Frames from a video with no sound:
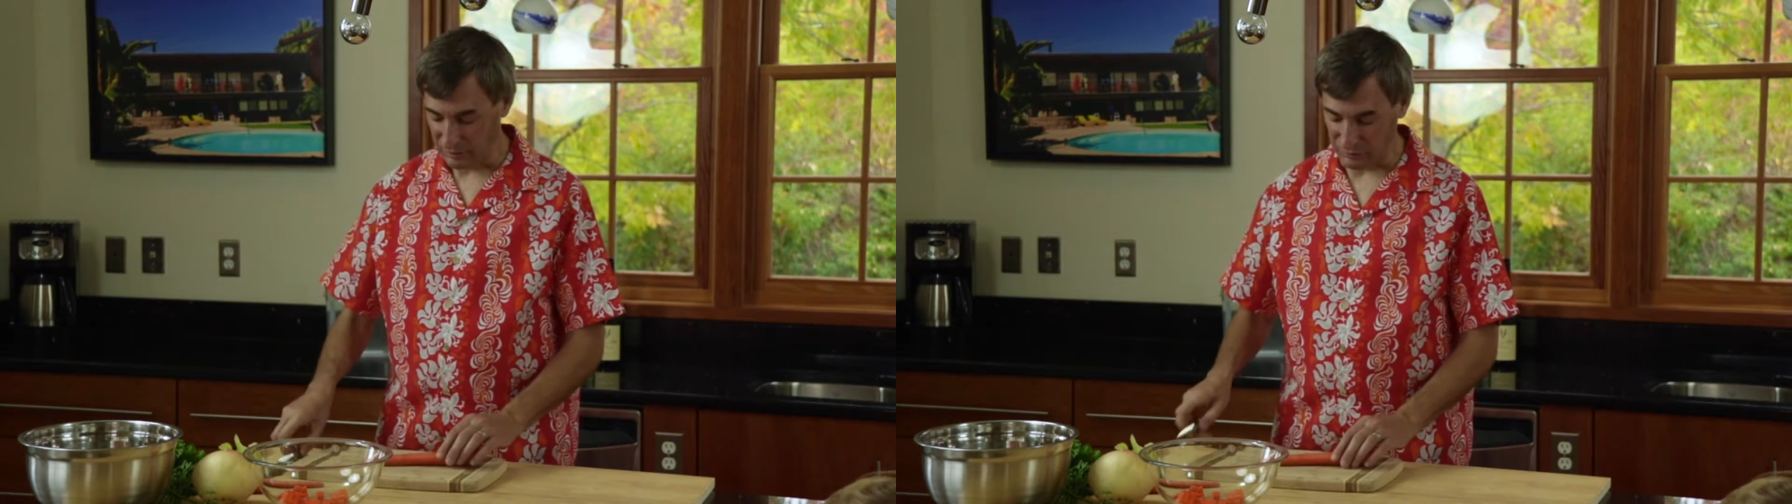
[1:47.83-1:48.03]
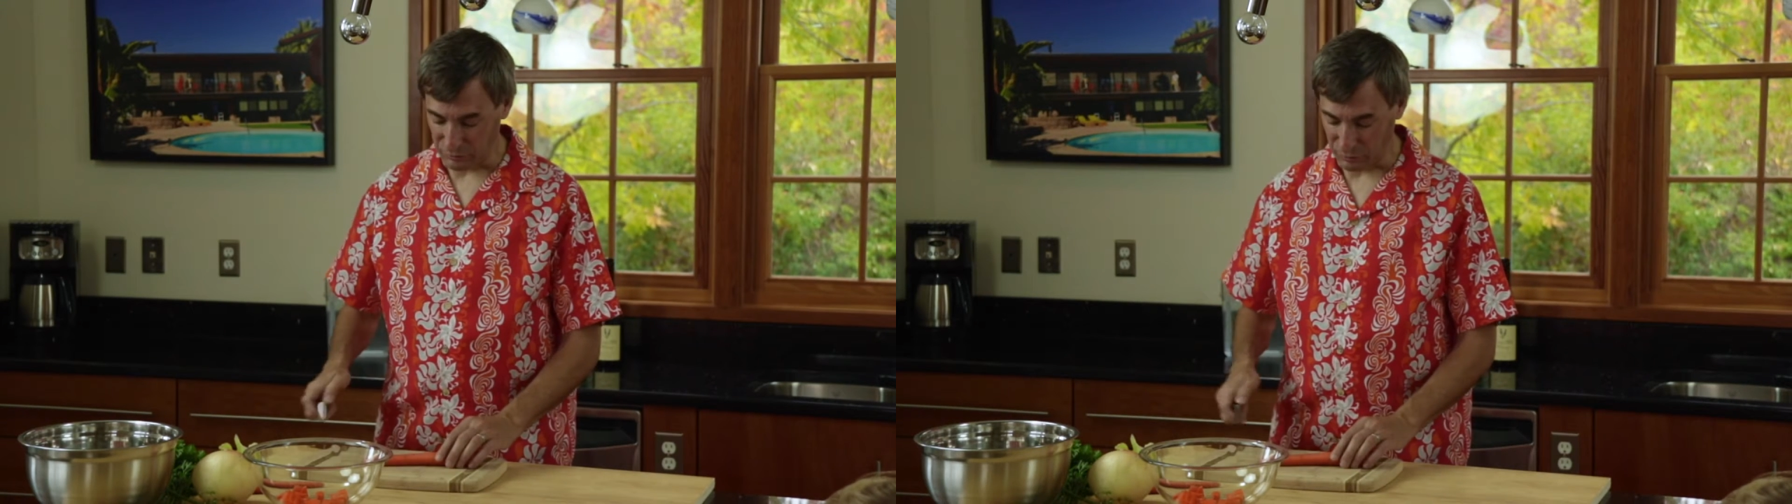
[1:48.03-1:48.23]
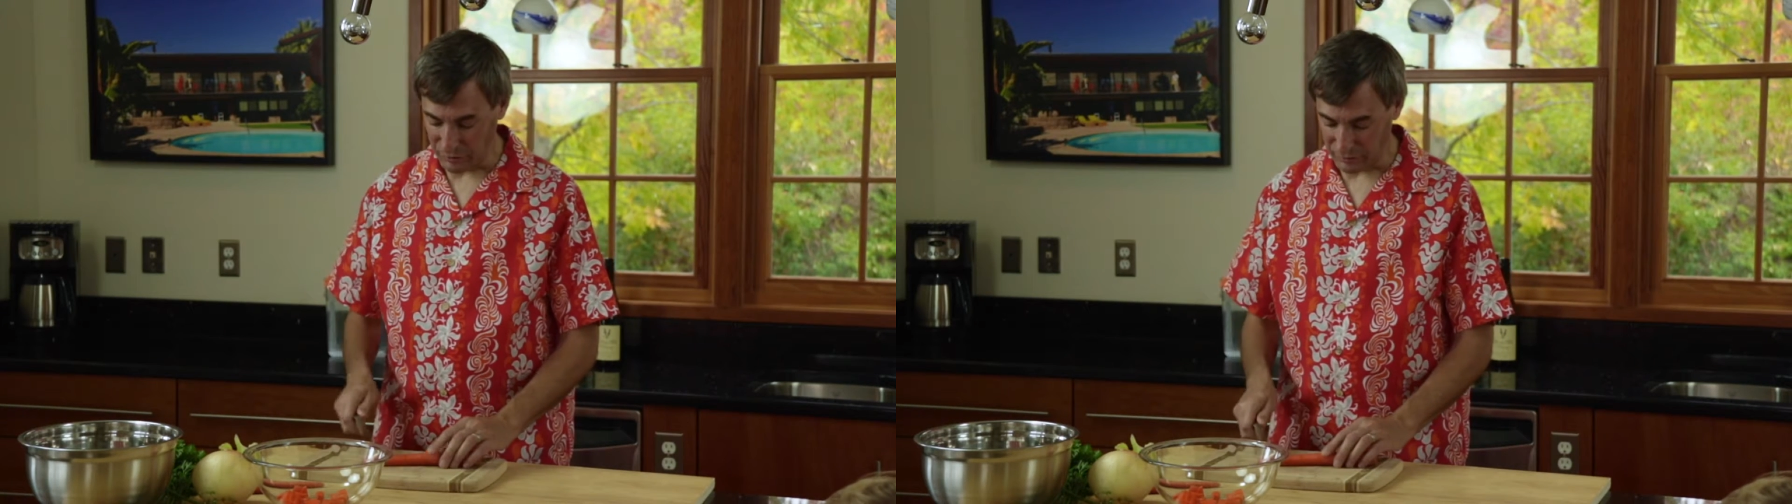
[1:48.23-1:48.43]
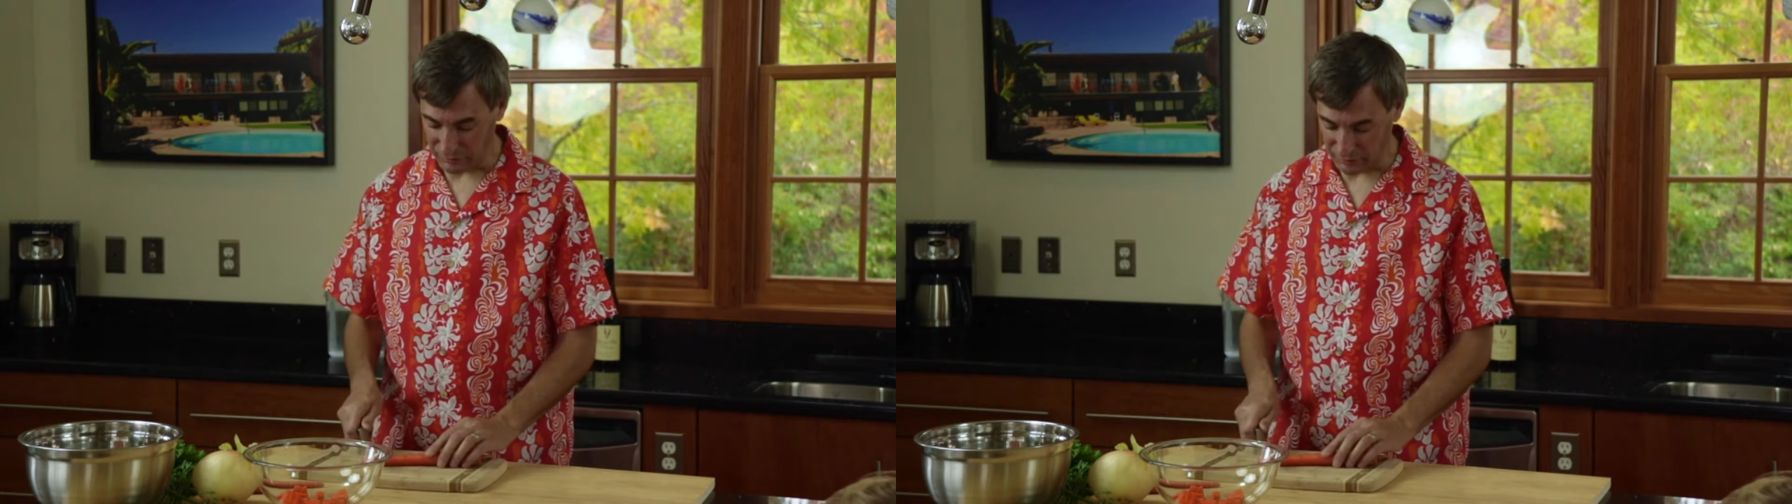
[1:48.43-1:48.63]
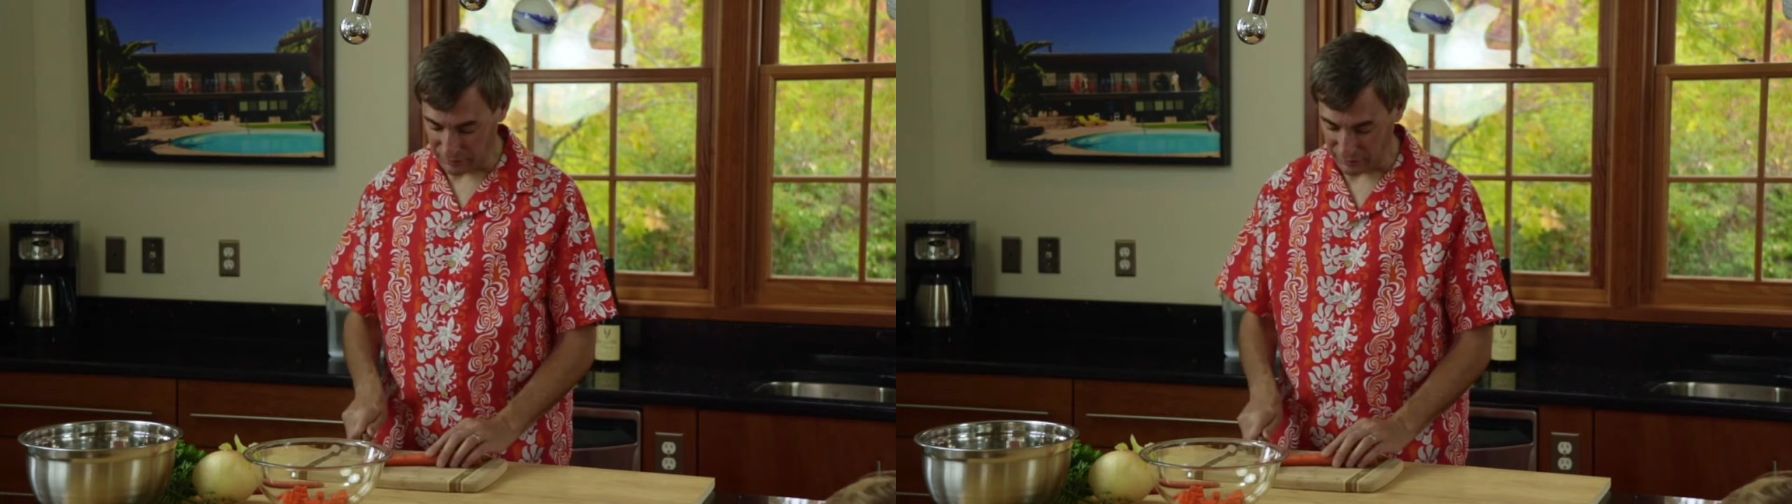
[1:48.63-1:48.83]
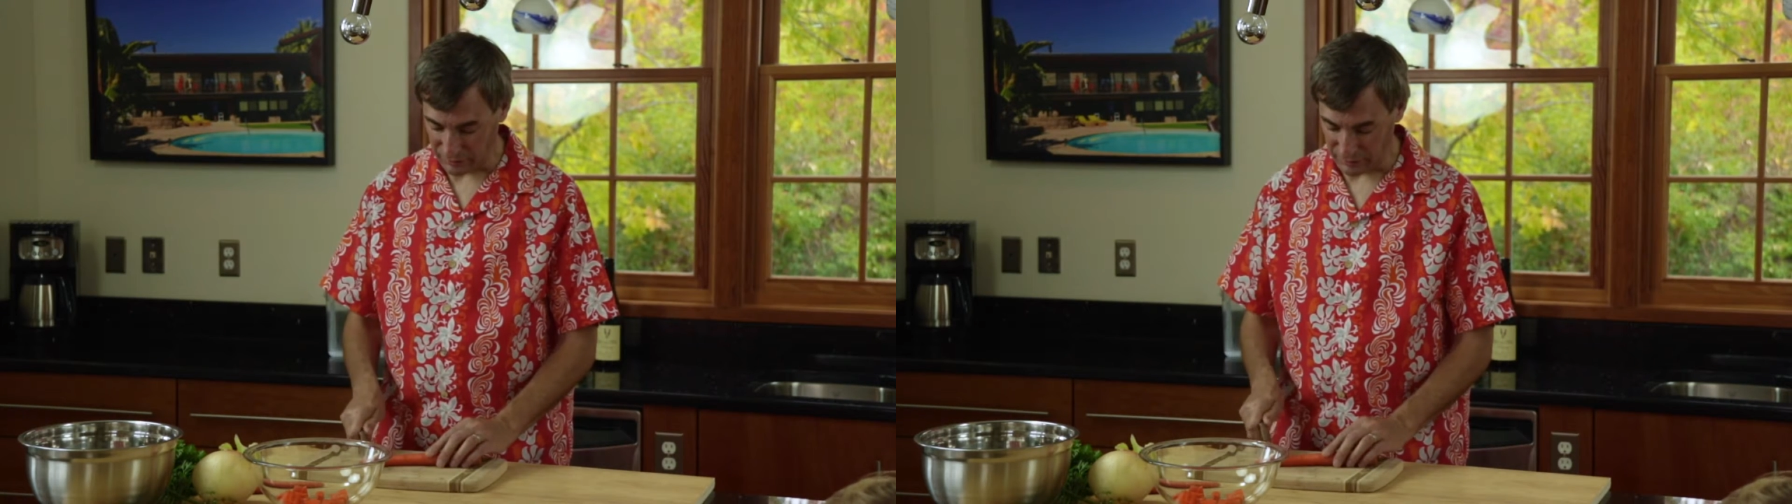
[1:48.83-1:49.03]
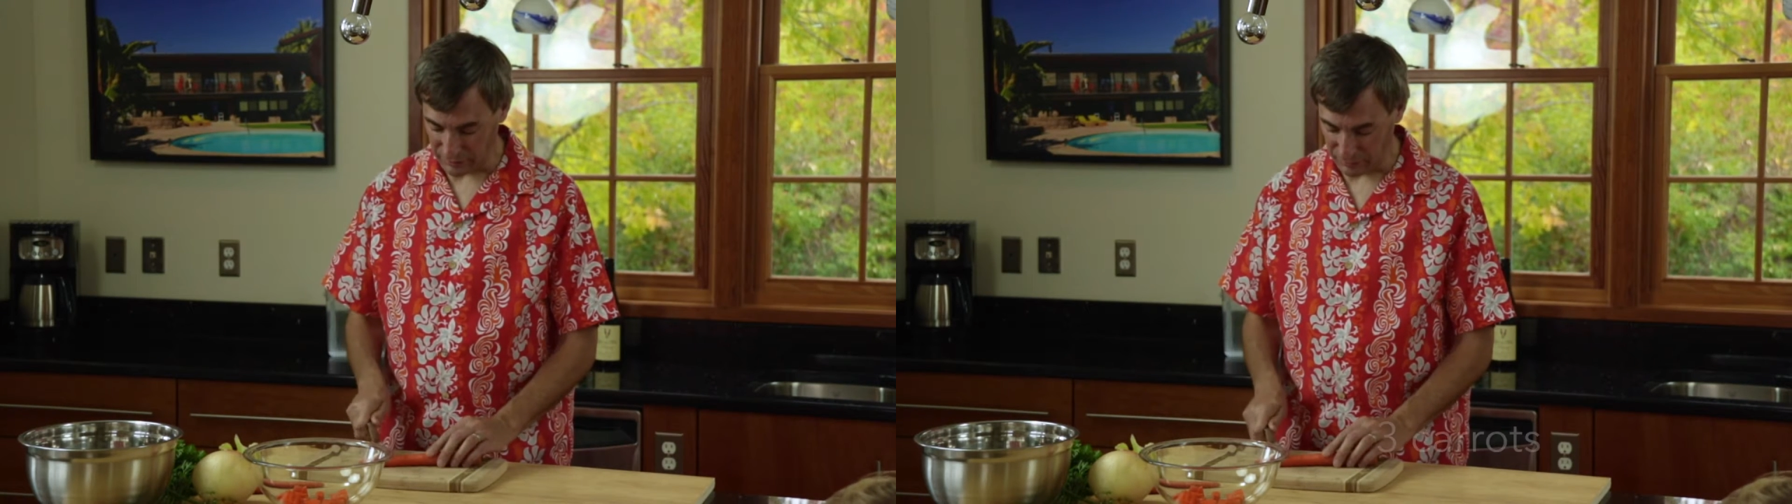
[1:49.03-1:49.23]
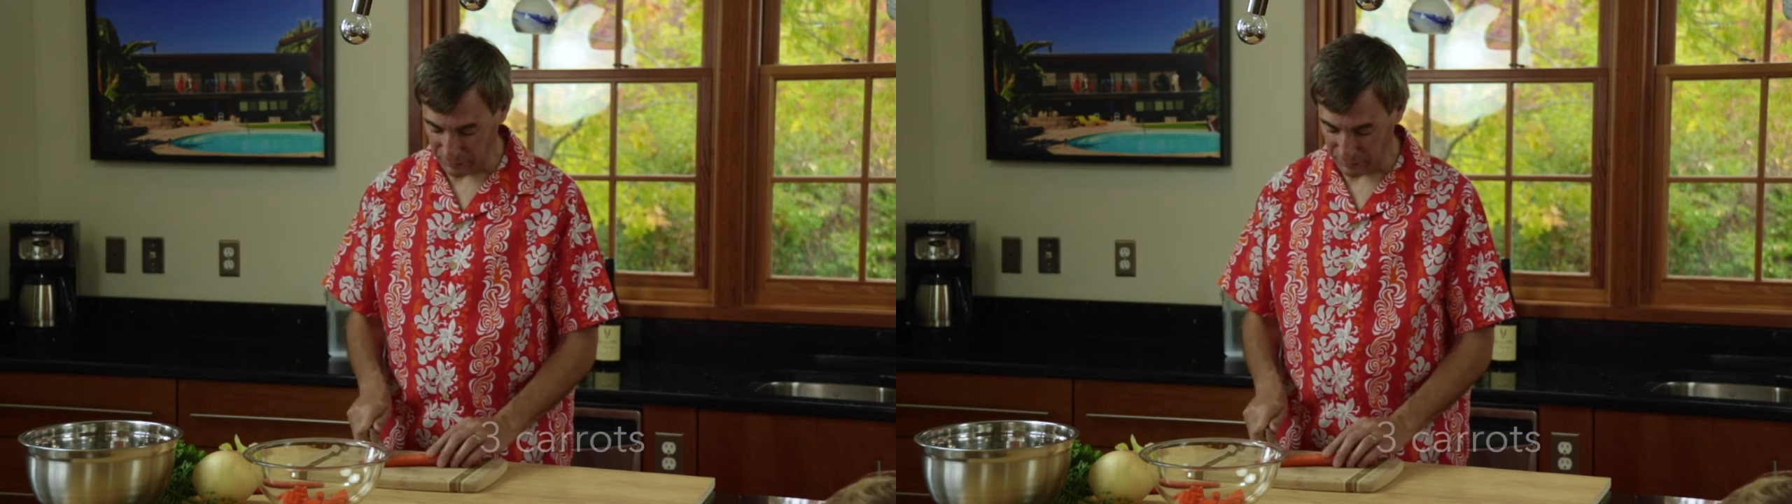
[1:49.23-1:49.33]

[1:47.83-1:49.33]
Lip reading: Just want, again,